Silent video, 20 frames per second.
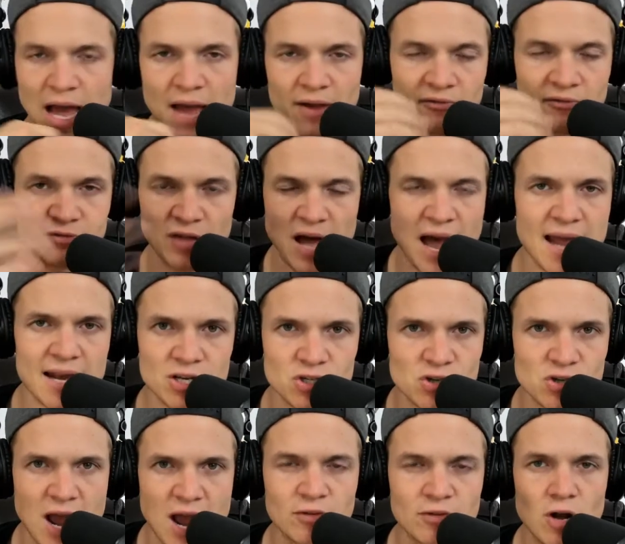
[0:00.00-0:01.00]
flying and
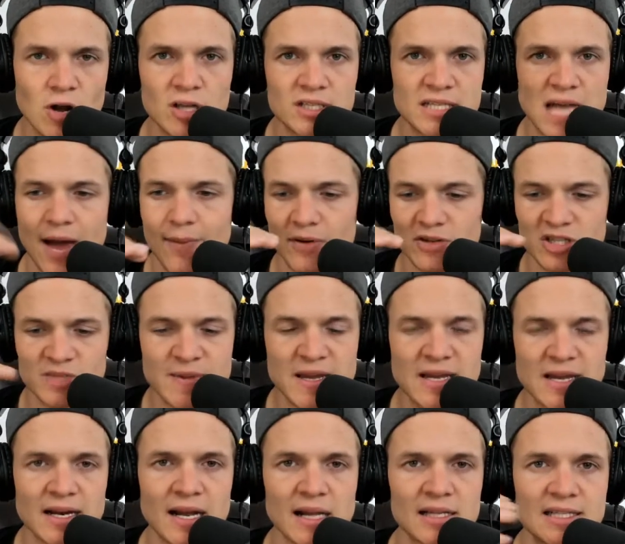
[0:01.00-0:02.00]
traveling all the time. I was
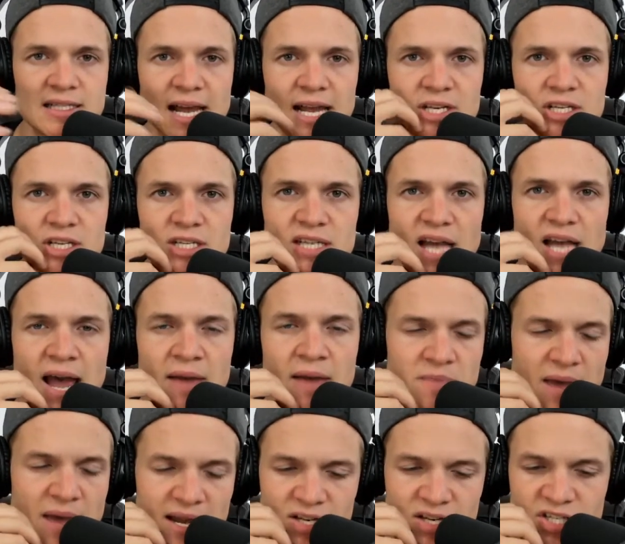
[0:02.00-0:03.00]
speaking on stages. I
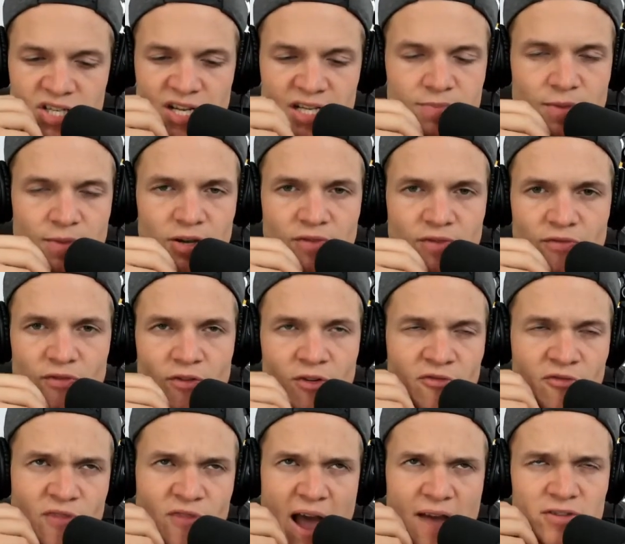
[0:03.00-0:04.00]
managed 6 million or
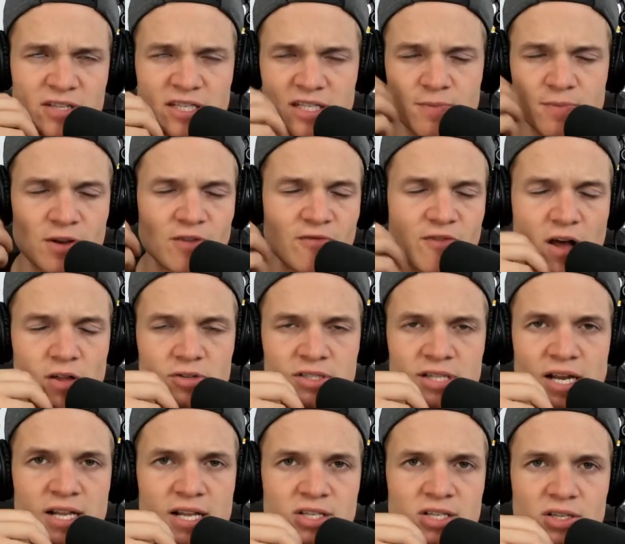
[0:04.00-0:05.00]
5 or 6 million followers
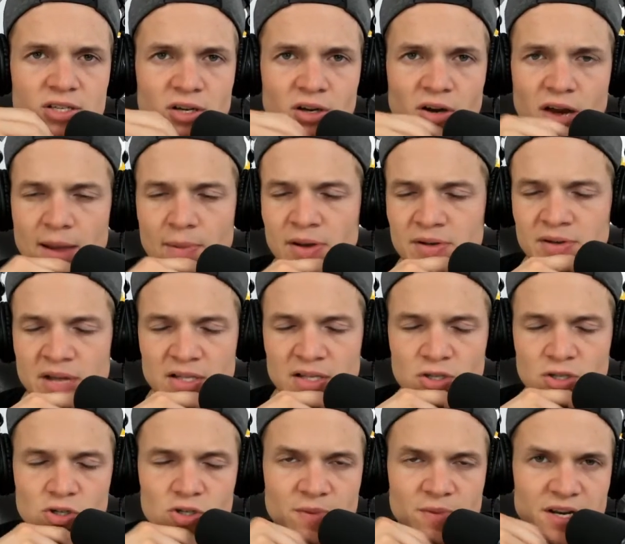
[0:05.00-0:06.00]
on Instagram and
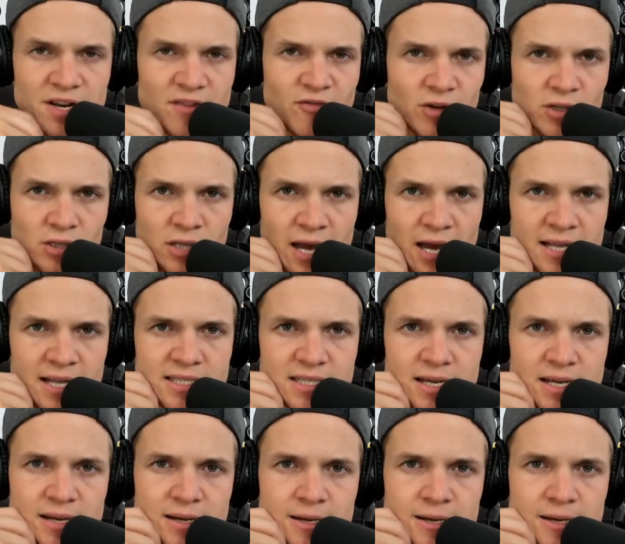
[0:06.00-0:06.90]
social media for clients.